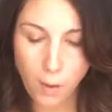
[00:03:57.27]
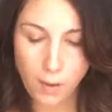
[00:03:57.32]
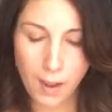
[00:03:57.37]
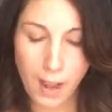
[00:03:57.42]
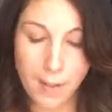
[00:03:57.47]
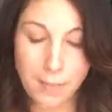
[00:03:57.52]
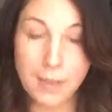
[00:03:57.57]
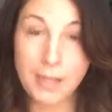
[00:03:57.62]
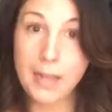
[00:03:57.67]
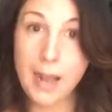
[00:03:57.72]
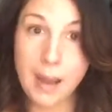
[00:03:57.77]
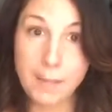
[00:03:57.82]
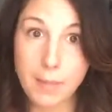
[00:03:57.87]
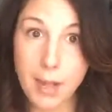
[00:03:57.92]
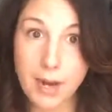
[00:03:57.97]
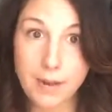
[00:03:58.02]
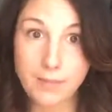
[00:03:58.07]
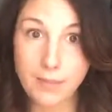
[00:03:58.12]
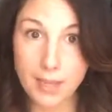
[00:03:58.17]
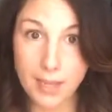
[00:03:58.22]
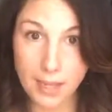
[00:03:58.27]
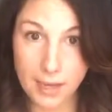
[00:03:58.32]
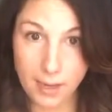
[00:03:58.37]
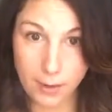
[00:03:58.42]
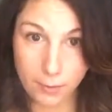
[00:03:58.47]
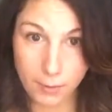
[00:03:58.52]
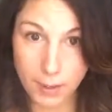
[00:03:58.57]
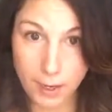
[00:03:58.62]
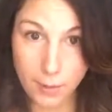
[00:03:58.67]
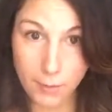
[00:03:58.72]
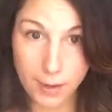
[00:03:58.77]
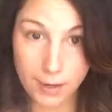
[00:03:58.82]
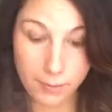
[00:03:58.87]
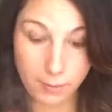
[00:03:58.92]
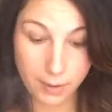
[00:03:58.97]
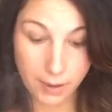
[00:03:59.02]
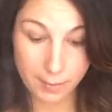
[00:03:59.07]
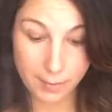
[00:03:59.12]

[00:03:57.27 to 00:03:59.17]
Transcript: I mean, I'm not even kidding. We go anywhere.